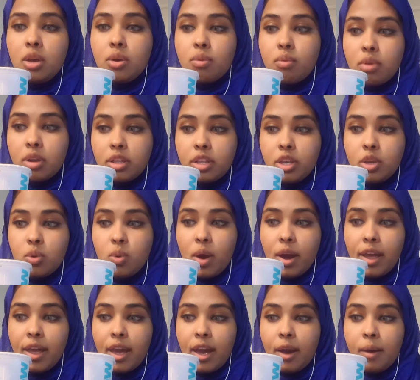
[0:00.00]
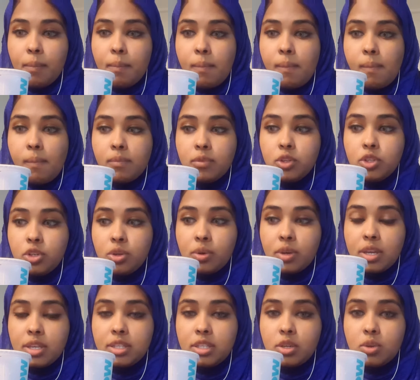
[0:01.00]
really who I am,
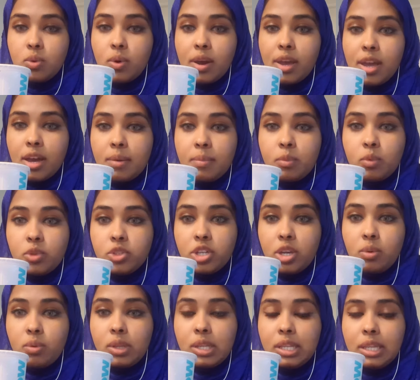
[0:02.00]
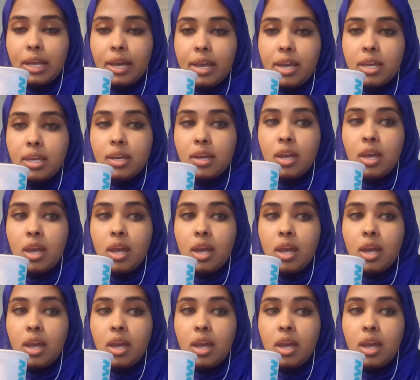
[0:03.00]
showcasing who I am, which I really like.